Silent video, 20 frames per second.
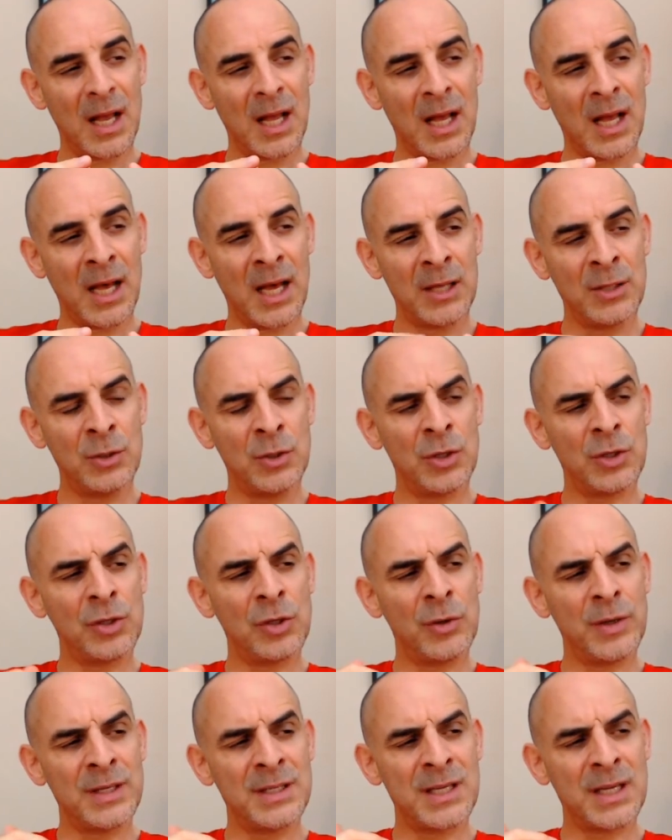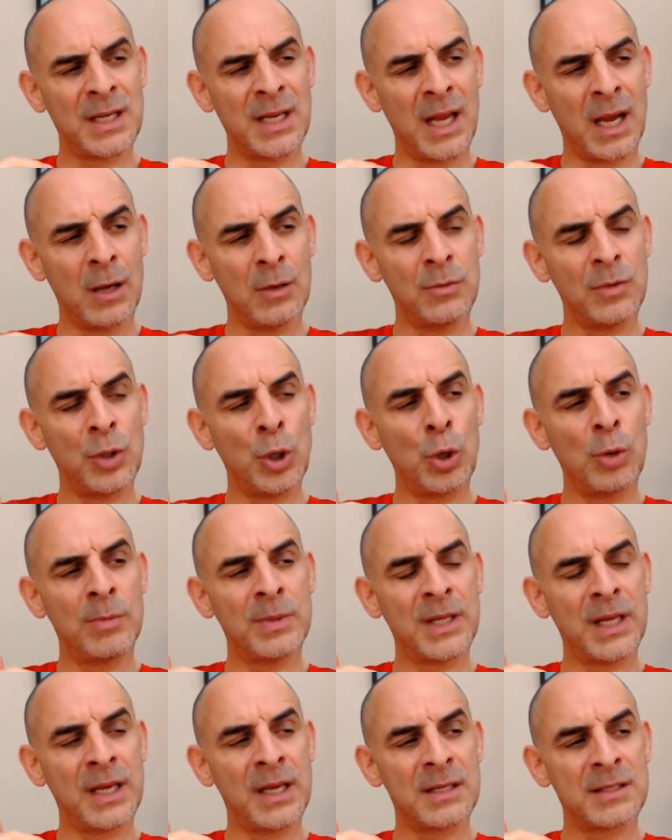I do not know exactly how to go,
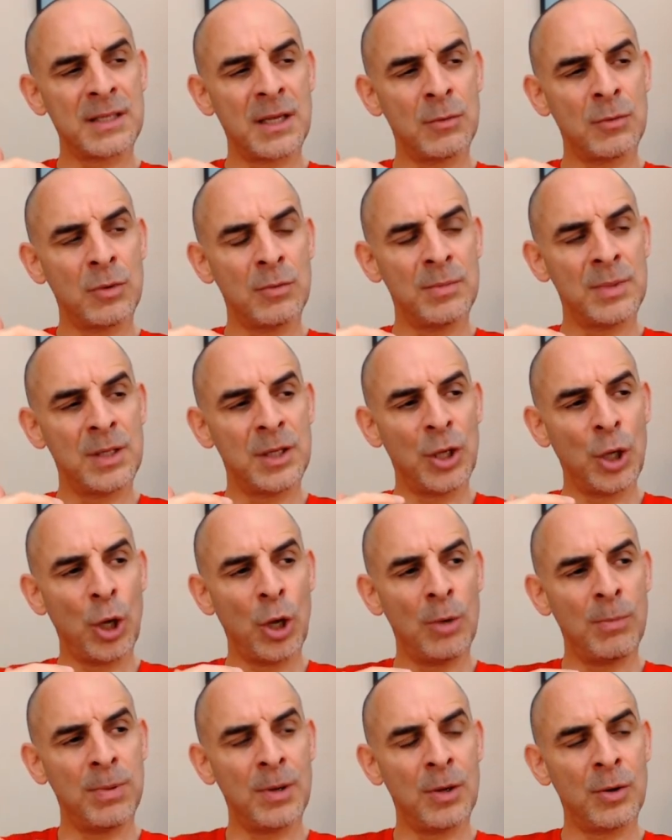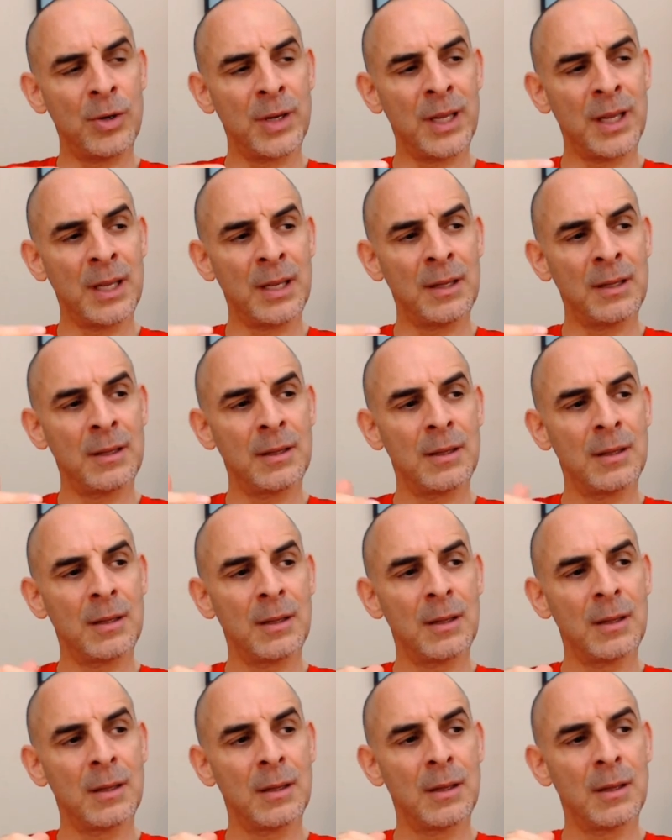but I guess I will be uploading
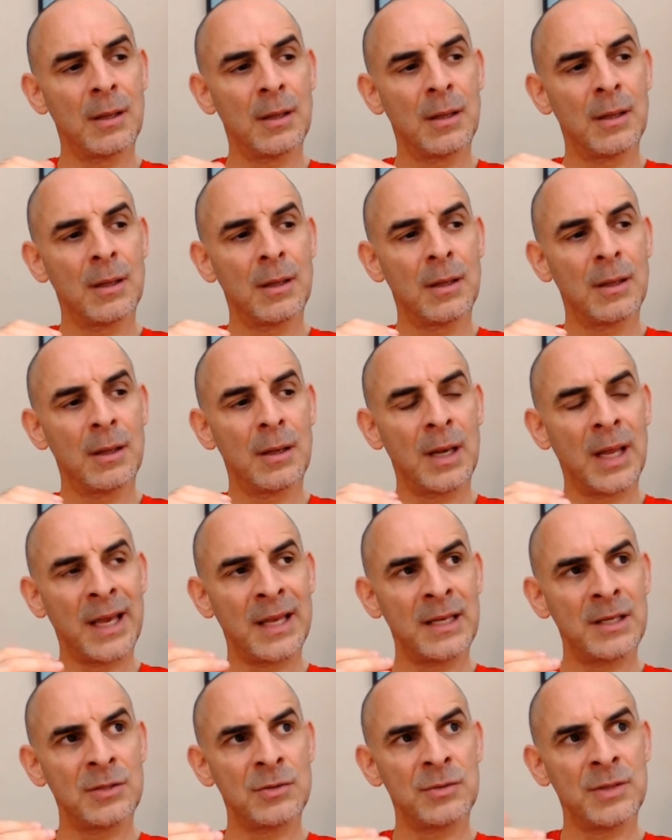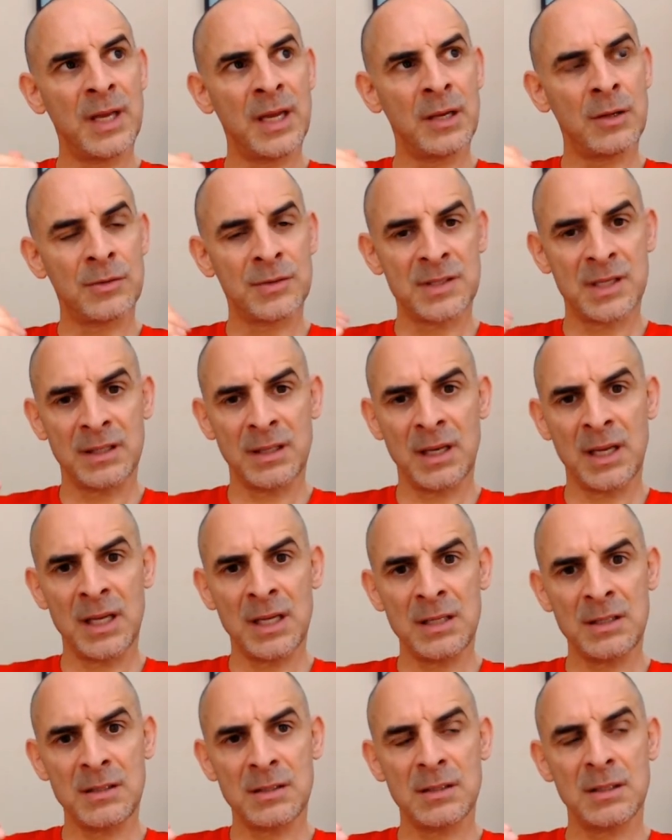like I did today on
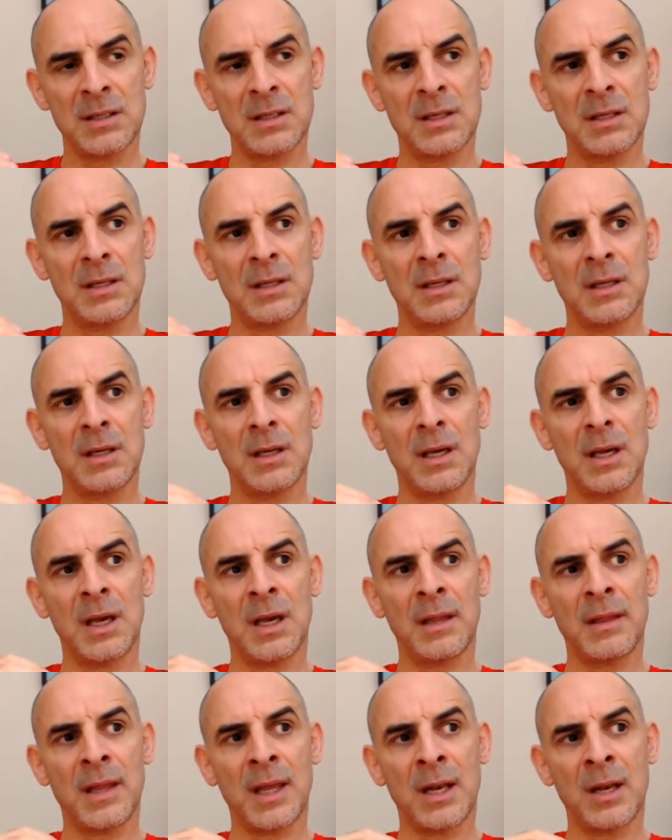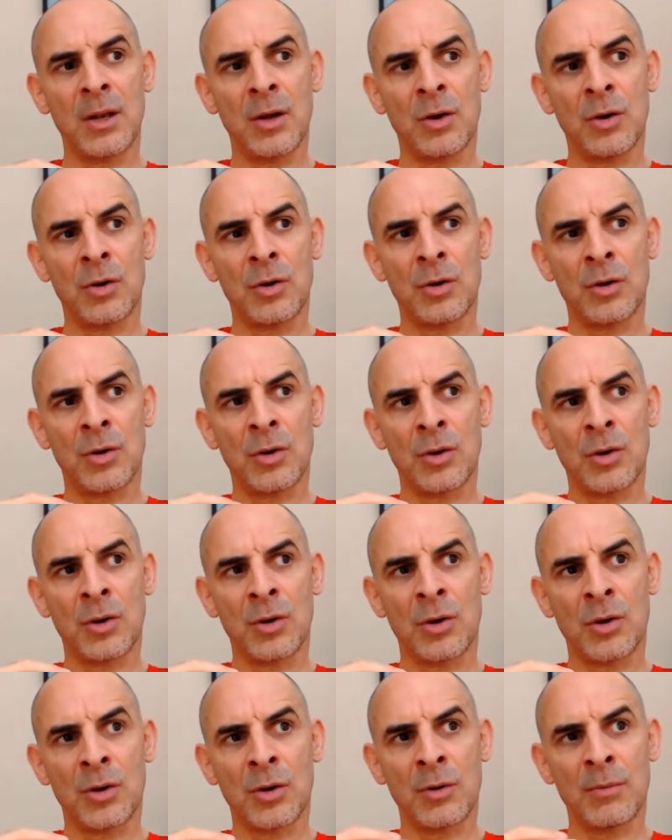Saturdays, and then
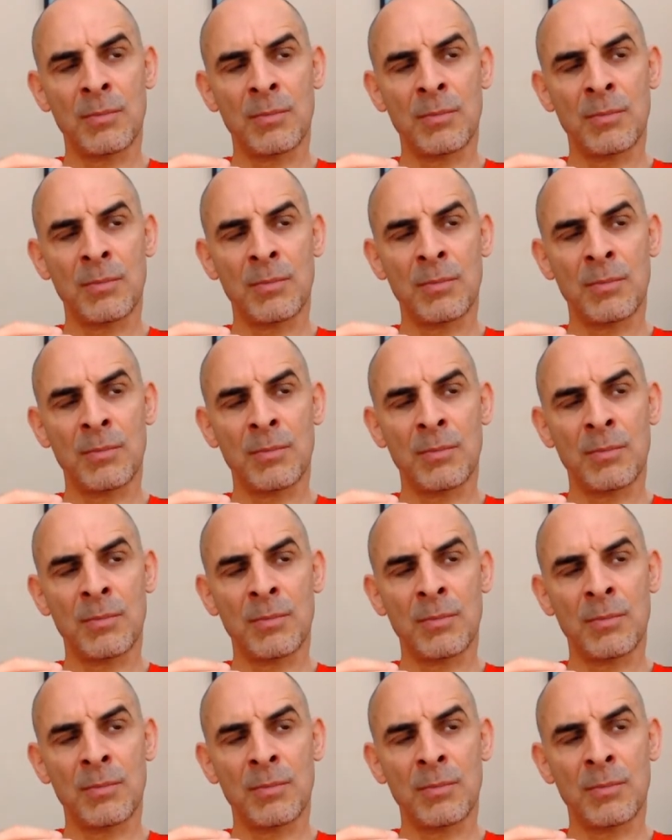on